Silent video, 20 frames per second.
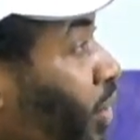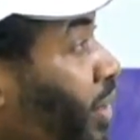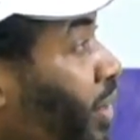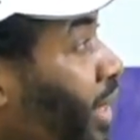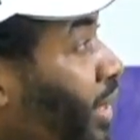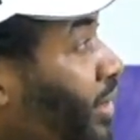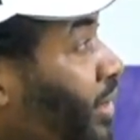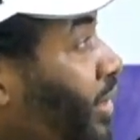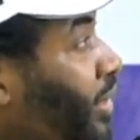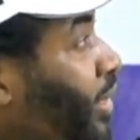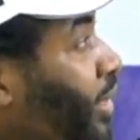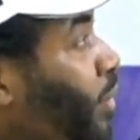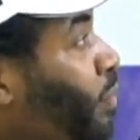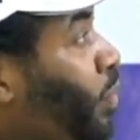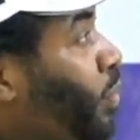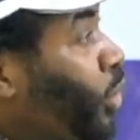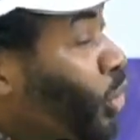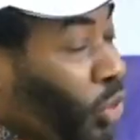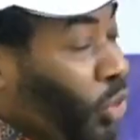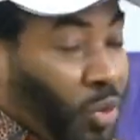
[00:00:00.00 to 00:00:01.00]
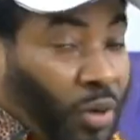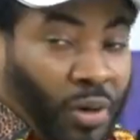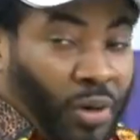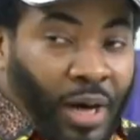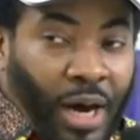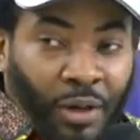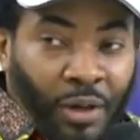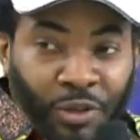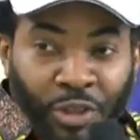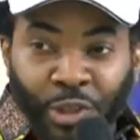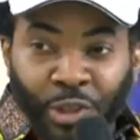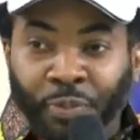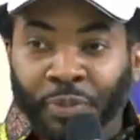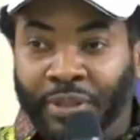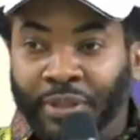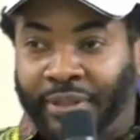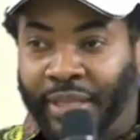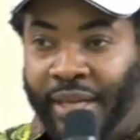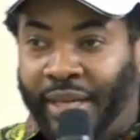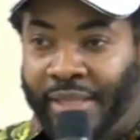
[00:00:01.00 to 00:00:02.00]
on the existing protocol, I'll just
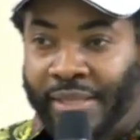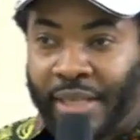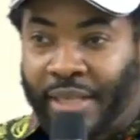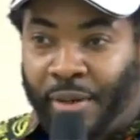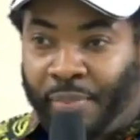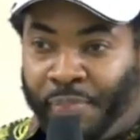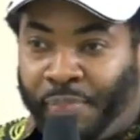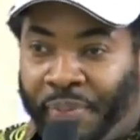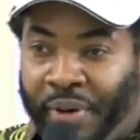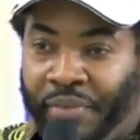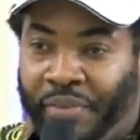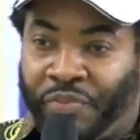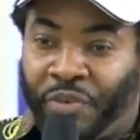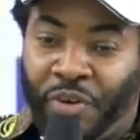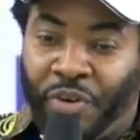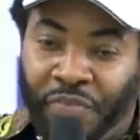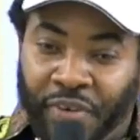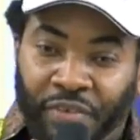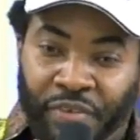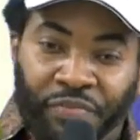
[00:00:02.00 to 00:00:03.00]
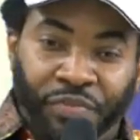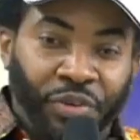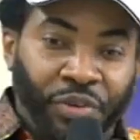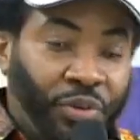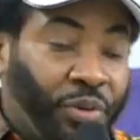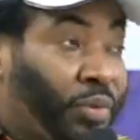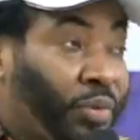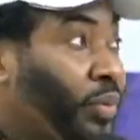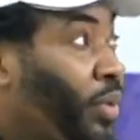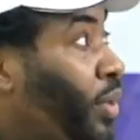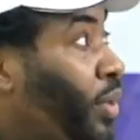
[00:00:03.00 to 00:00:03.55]
present a brief overview